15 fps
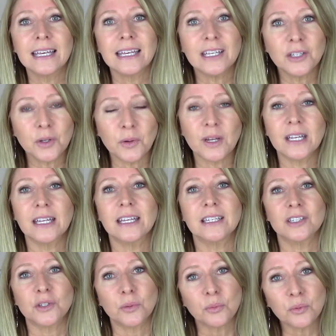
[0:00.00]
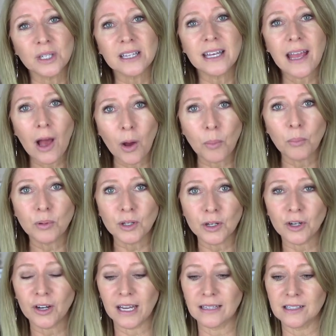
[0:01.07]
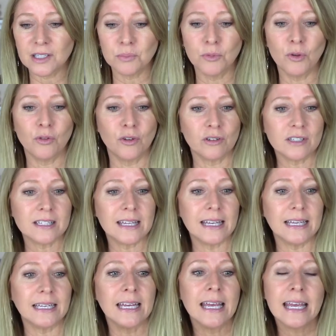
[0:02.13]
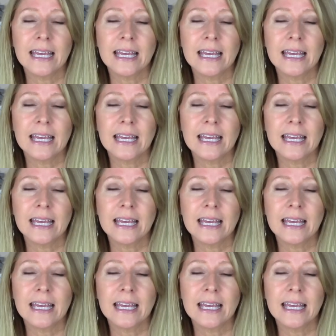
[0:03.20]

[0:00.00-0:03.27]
ingredient to really help blur and smooth your skin.